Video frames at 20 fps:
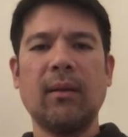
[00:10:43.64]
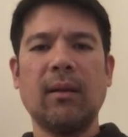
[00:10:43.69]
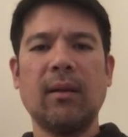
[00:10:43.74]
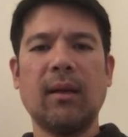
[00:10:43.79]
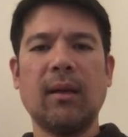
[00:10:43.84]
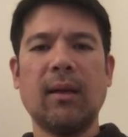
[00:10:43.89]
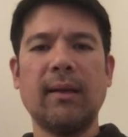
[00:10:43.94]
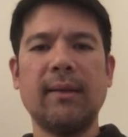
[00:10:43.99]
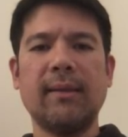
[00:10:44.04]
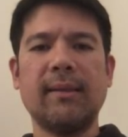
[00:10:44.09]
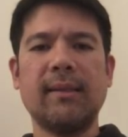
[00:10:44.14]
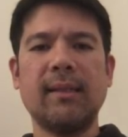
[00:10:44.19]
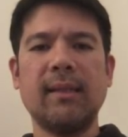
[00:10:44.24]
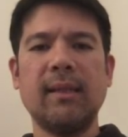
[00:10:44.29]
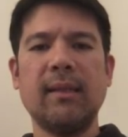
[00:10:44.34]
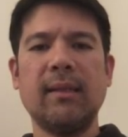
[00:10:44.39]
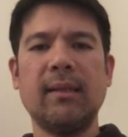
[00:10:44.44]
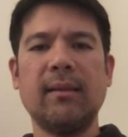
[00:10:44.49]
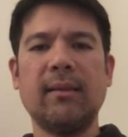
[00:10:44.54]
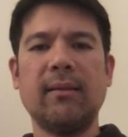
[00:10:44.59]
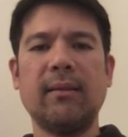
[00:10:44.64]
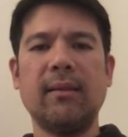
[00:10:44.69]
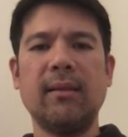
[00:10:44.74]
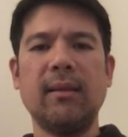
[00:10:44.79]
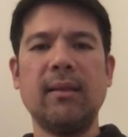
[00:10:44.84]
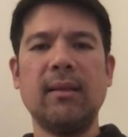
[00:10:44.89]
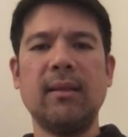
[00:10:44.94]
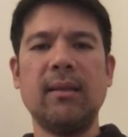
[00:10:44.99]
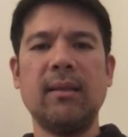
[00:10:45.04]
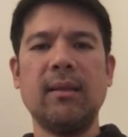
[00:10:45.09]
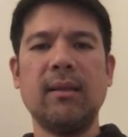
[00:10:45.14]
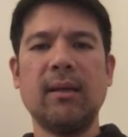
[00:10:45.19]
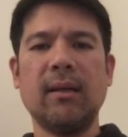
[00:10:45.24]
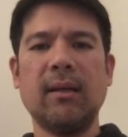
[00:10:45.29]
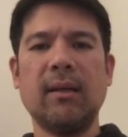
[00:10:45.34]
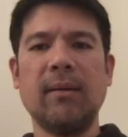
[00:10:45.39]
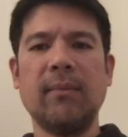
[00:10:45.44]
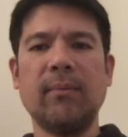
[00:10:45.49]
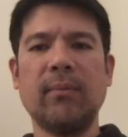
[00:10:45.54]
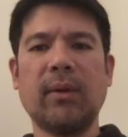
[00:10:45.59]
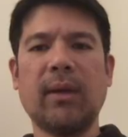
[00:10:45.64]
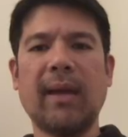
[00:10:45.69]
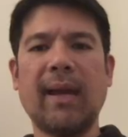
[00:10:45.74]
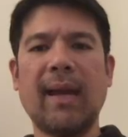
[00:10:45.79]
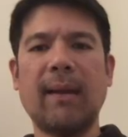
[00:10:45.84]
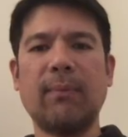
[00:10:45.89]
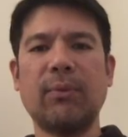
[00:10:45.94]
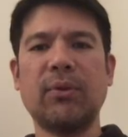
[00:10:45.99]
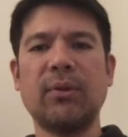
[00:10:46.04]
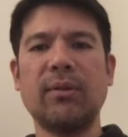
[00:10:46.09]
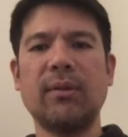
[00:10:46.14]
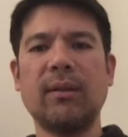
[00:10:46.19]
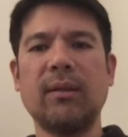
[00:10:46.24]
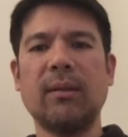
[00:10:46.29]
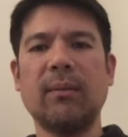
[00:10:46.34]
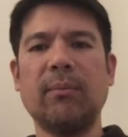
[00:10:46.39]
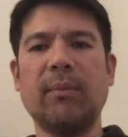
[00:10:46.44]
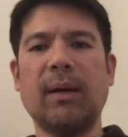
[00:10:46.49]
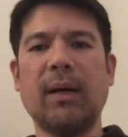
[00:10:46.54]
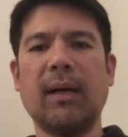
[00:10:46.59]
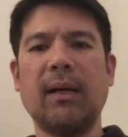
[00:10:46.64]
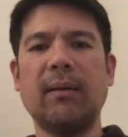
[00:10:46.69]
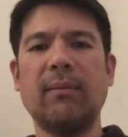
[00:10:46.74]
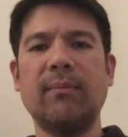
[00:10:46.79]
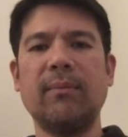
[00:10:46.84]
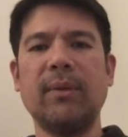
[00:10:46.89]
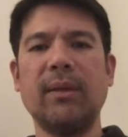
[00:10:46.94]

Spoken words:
I see that the caption at the bottom